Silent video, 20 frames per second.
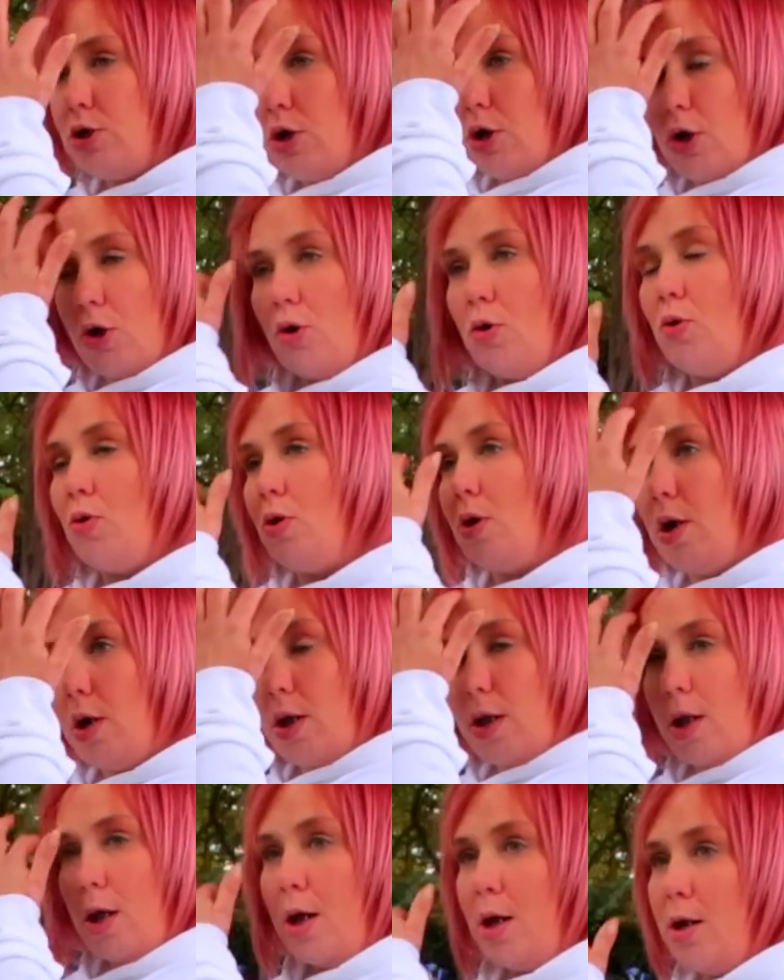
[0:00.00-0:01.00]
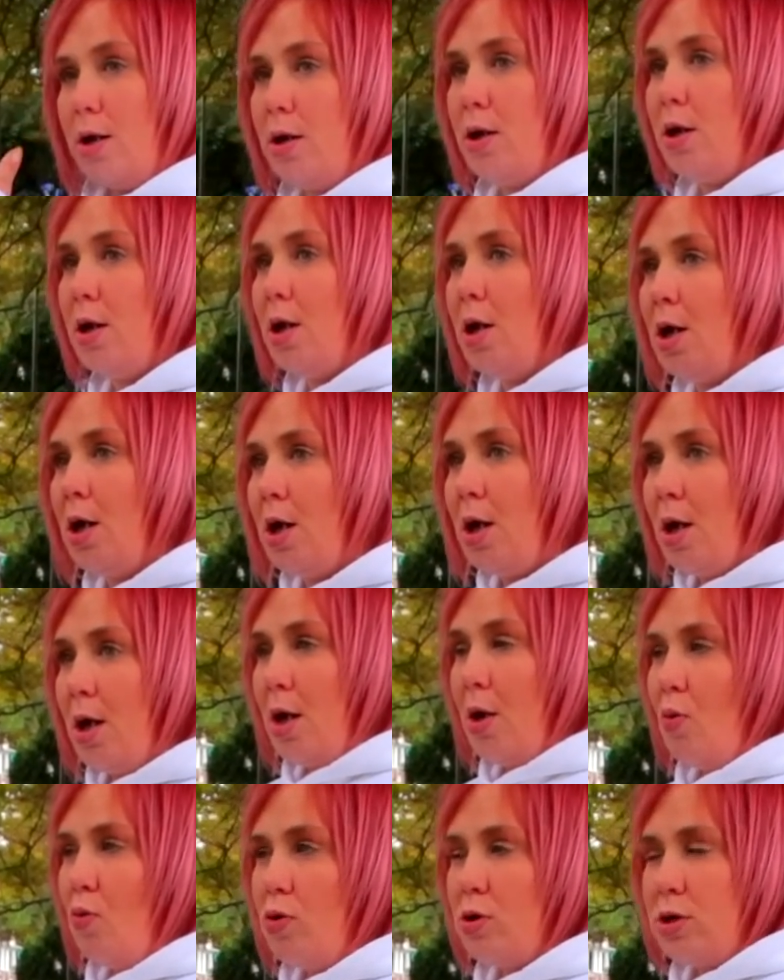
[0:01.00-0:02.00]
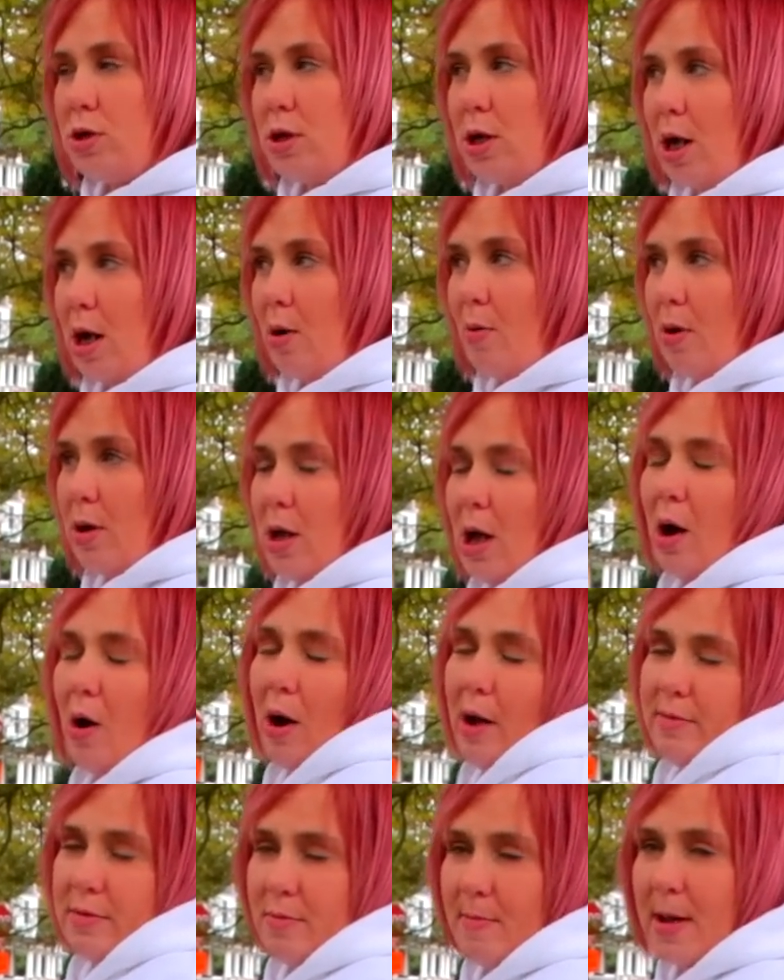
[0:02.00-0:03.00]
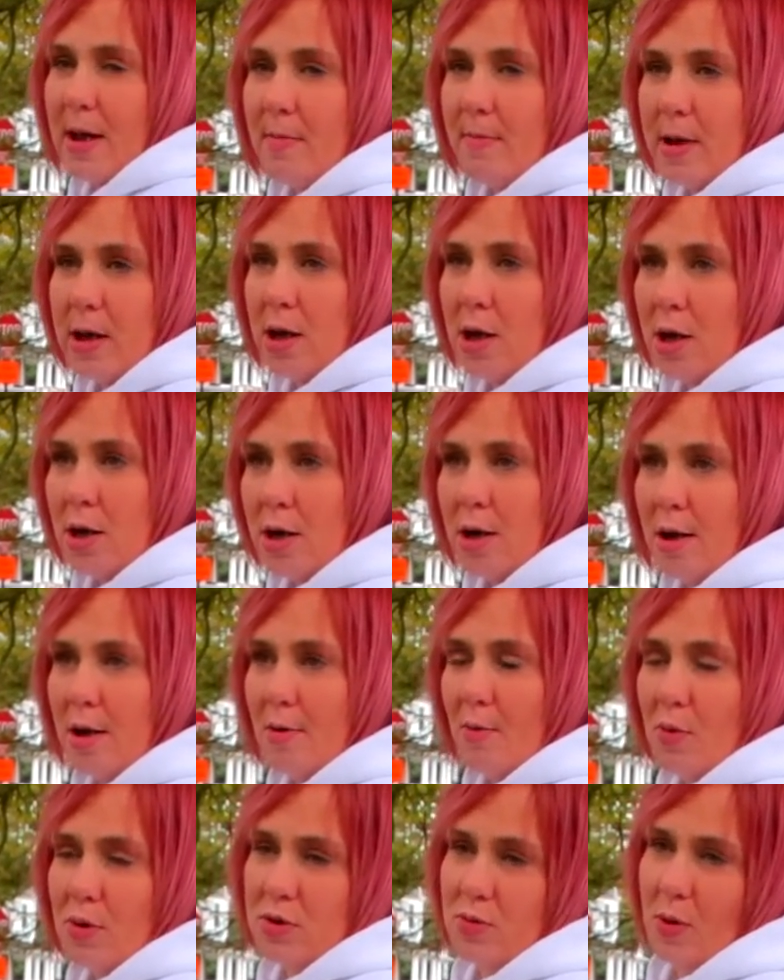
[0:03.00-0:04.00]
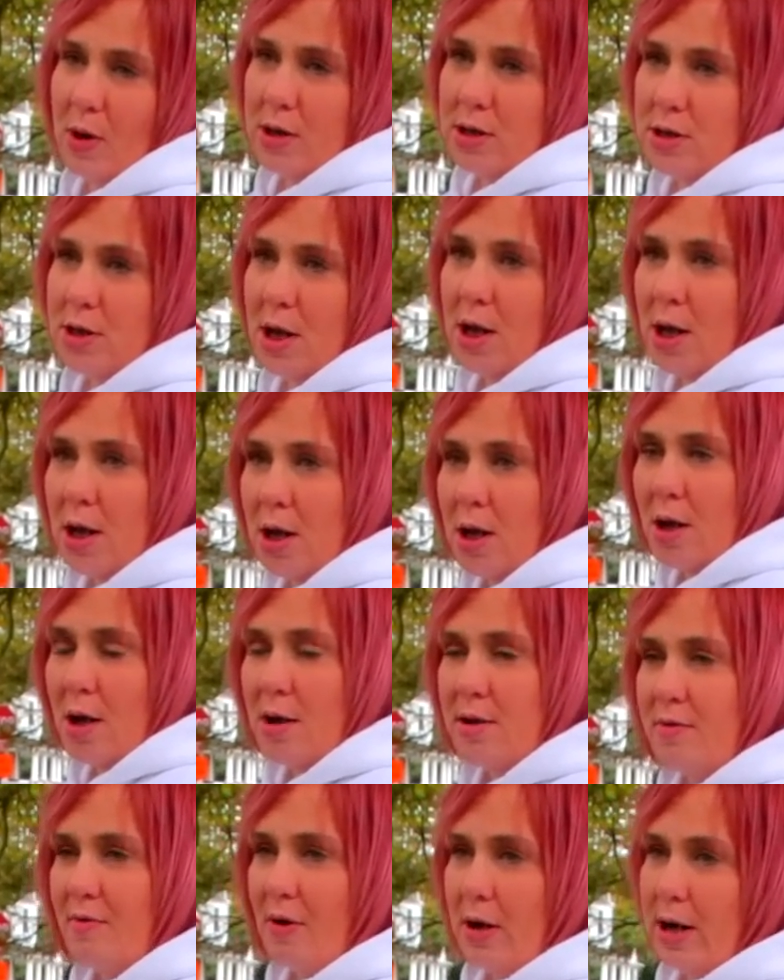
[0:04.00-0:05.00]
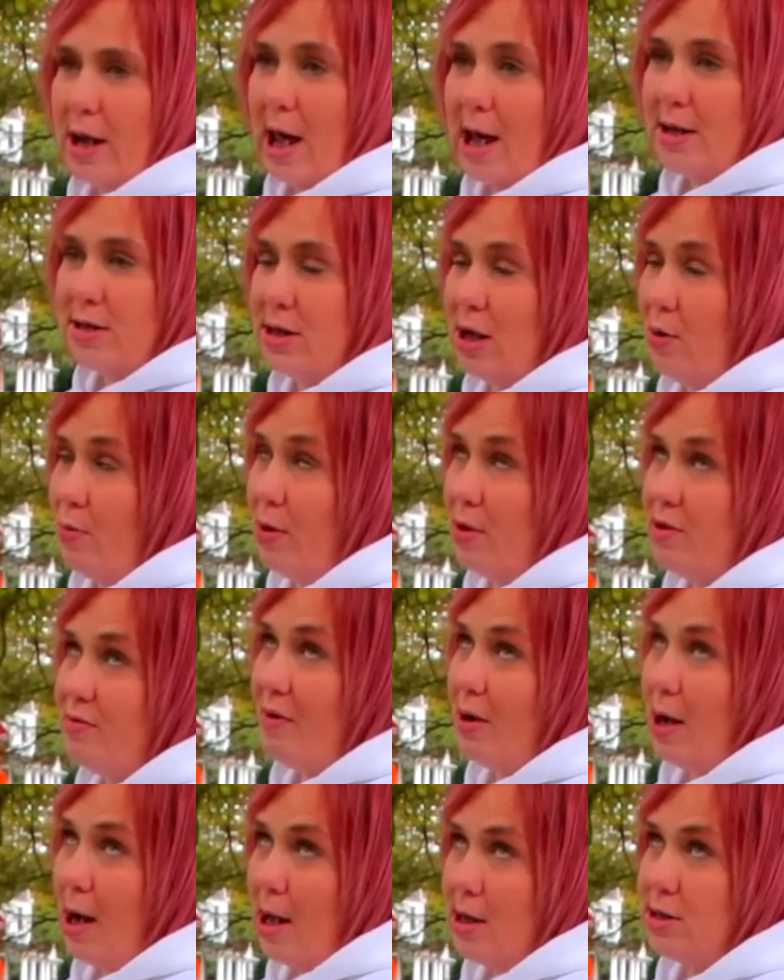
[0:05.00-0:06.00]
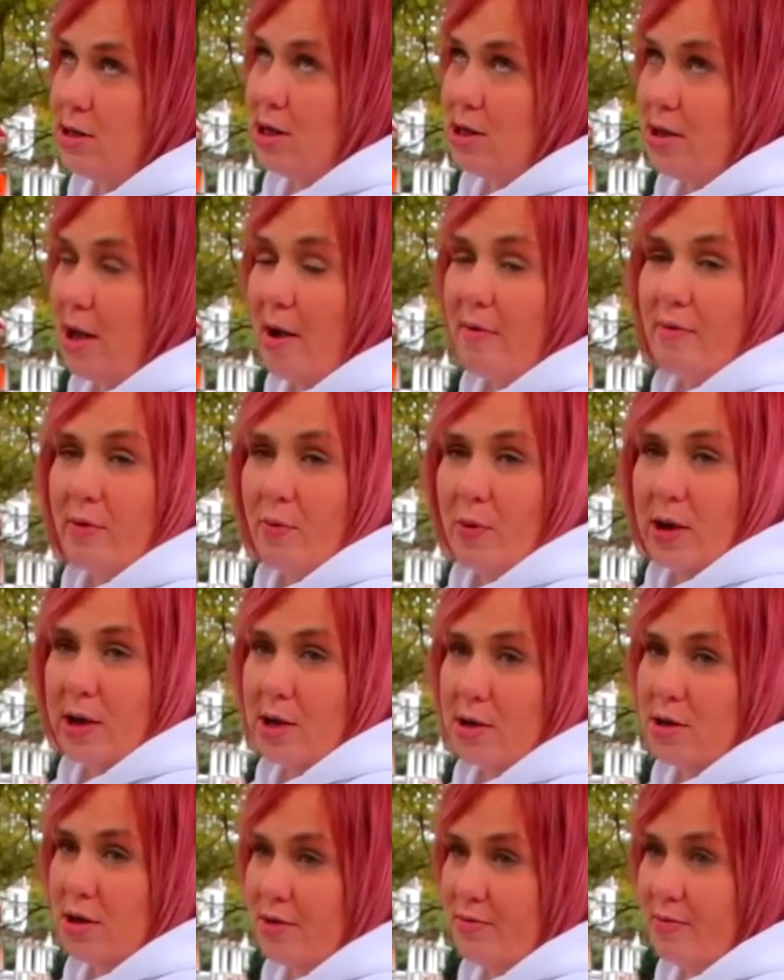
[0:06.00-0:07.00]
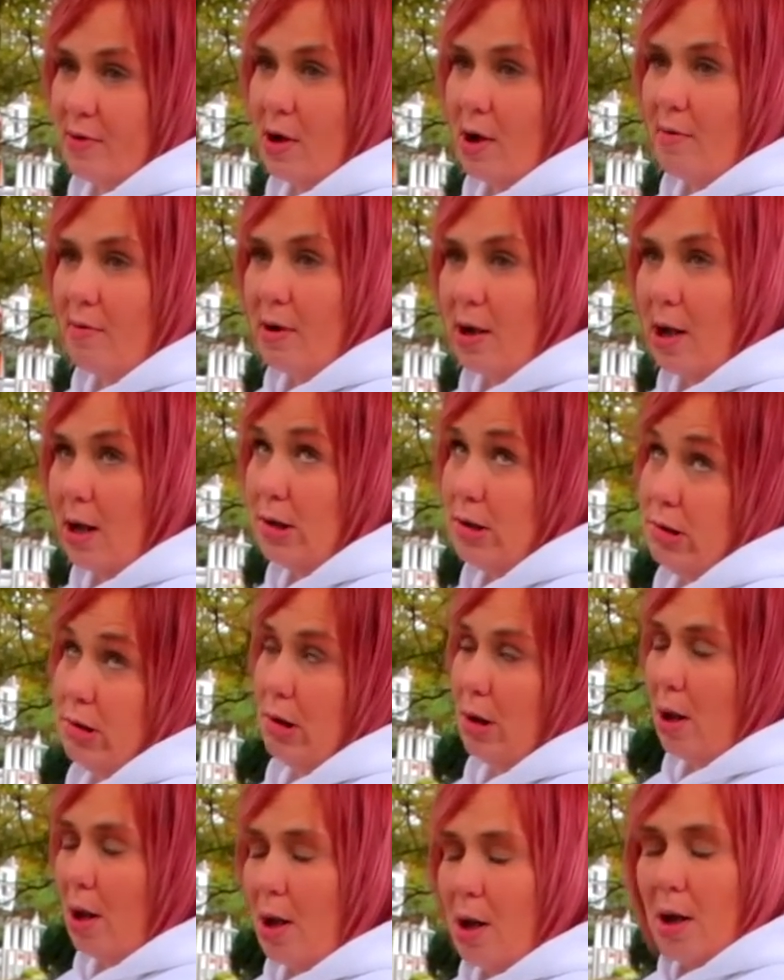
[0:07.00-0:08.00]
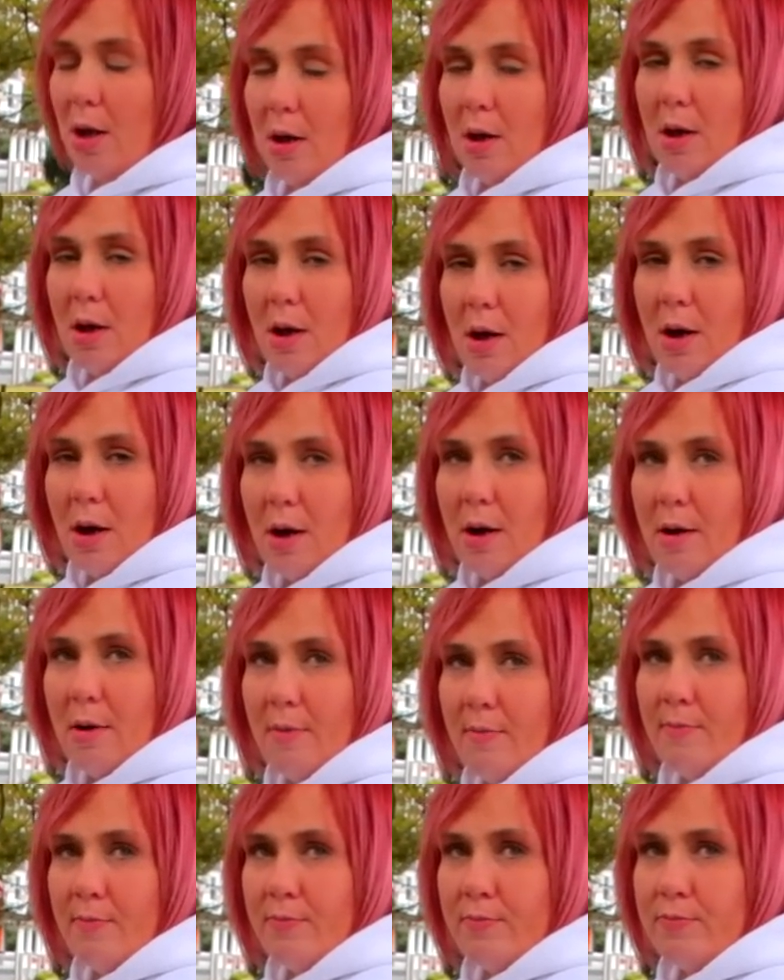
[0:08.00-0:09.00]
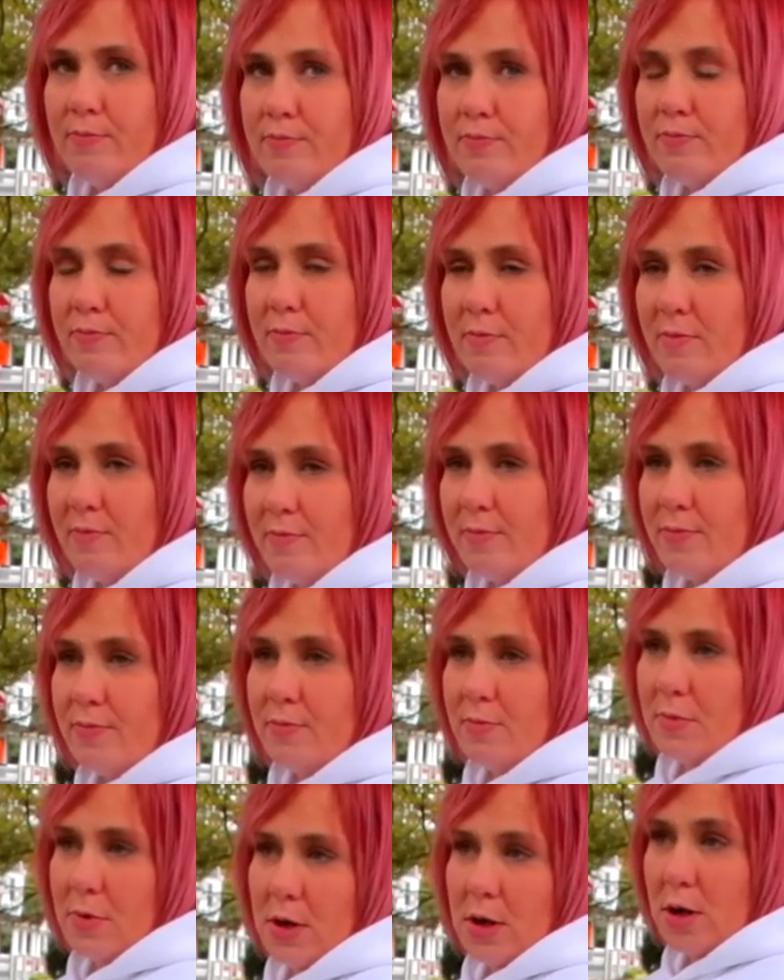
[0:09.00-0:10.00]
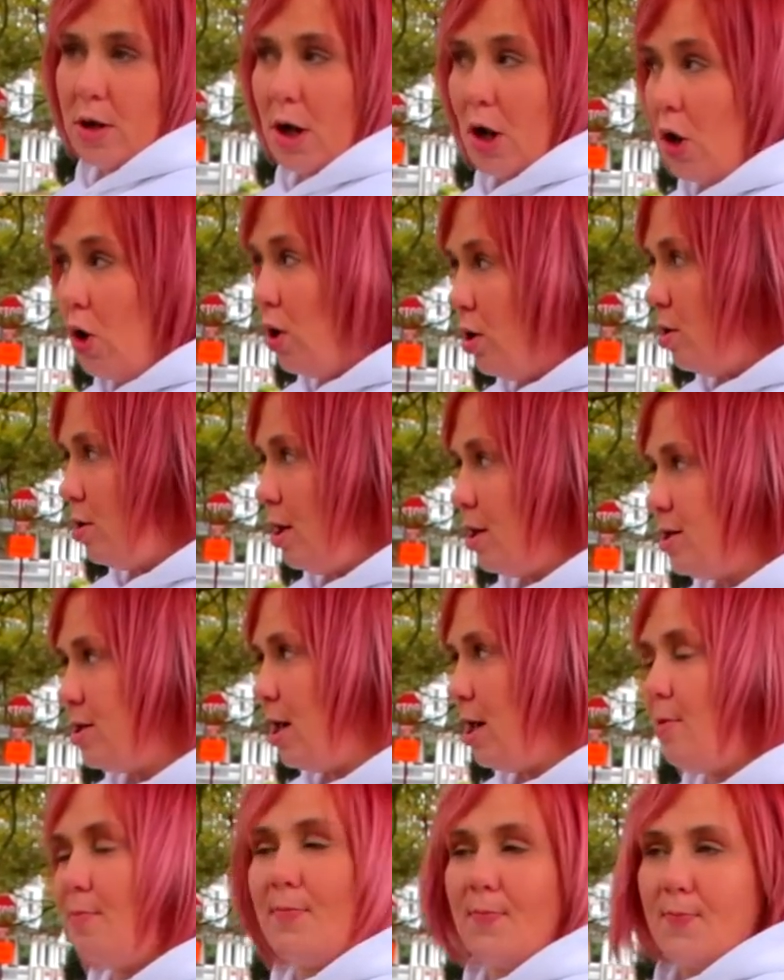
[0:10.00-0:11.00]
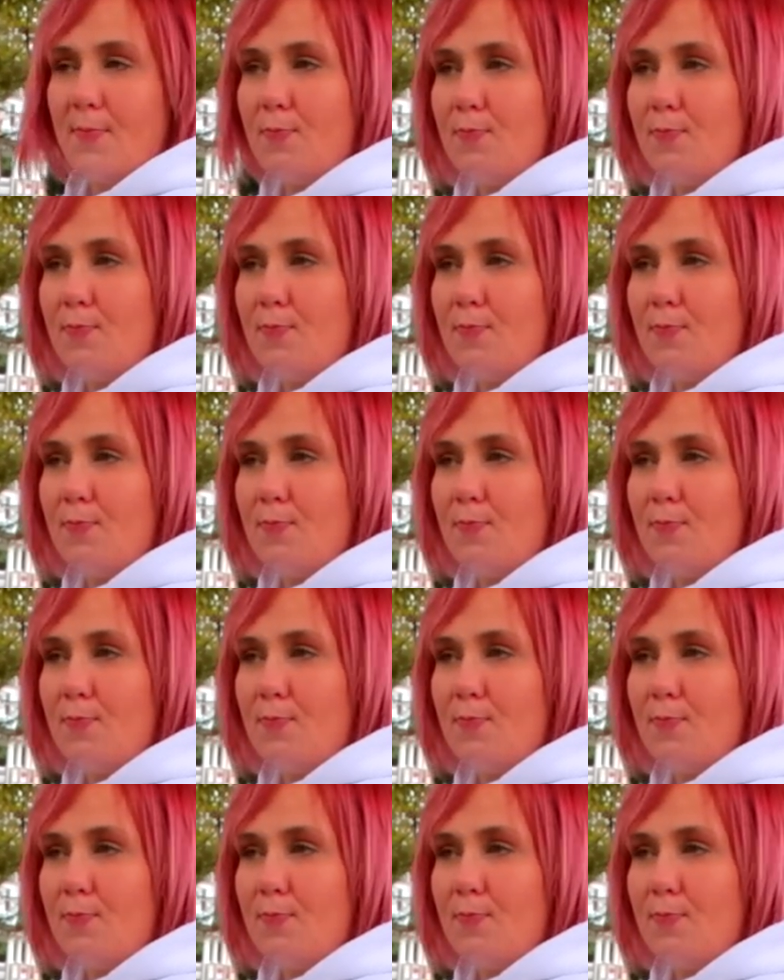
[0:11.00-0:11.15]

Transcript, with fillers: to do, and then What's today? oh, I have to make a meeting. What's Wednesday? I have to write an essay. We have to write essays every week at this recovery house. Um, yeah, that's it.